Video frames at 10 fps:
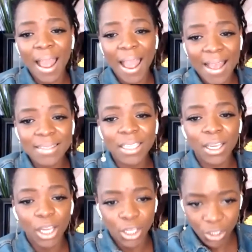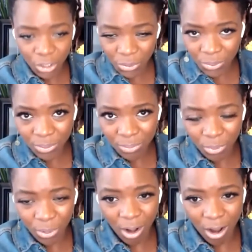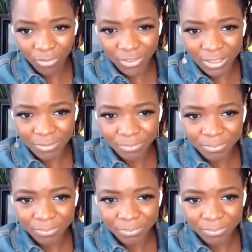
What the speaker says: ask you more often?